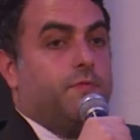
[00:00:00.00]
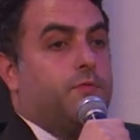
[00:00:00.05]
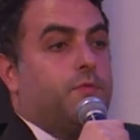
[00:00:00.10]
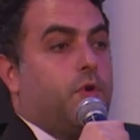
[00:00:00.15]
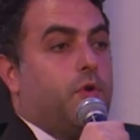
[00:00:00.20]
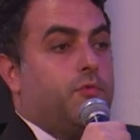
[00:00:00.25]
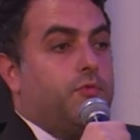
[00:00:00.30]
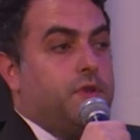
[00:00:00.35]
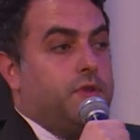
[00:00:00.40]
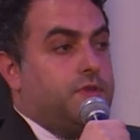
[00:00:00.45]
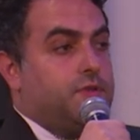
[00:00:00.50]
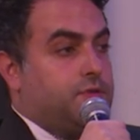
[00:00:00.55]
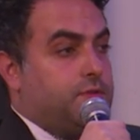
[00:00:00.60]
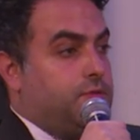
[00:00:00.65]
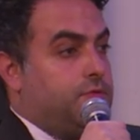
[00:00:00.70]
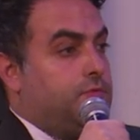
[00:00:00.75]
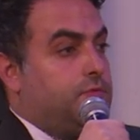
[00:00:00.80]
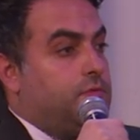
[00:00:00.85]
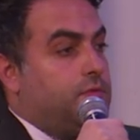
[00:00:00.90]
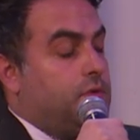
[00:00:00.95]
grown
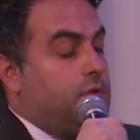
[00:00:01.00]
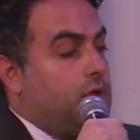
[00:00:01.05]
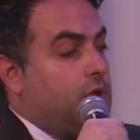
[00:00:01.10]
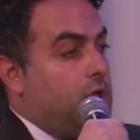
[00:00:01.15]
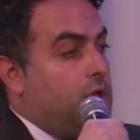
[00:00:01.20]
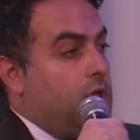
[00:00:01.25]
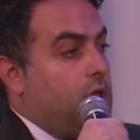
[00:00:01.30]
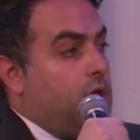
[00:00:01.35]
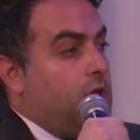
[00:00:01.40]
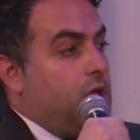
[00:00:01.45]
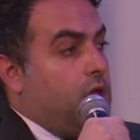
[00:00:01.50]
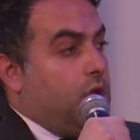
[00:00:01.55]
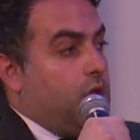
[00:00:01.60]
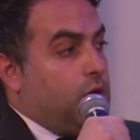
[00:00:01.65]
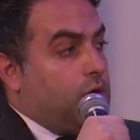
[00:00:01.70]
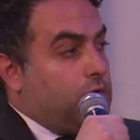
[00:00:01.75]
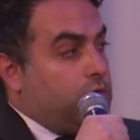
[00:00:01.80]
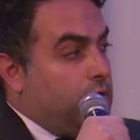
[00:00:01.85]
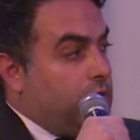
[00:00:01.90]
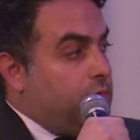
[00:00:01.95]
into a
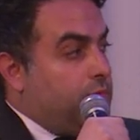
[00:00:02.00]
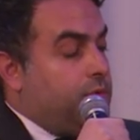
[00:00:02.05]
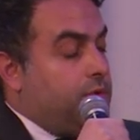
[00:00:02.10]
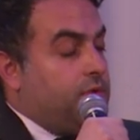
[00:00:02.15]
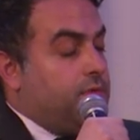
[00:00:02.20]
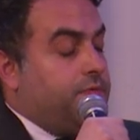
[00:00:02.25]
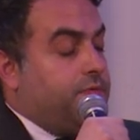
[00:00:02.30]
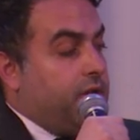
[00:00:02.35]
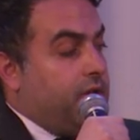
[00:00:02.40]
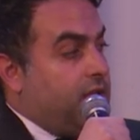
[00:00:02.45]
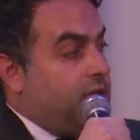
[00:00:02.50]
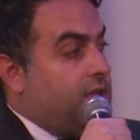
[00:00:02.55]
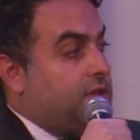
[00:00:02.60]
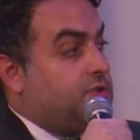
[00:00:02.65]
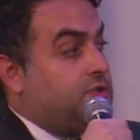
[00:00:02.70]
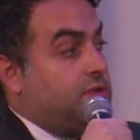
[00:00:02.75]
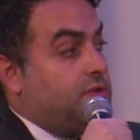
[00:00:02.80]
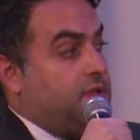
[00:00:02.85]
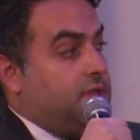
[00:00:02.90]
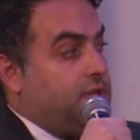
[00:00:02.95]
global
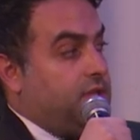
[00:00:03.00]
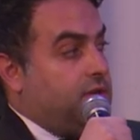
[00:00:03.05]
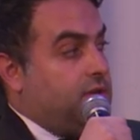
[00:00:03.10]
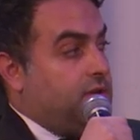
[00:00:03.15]
financial leader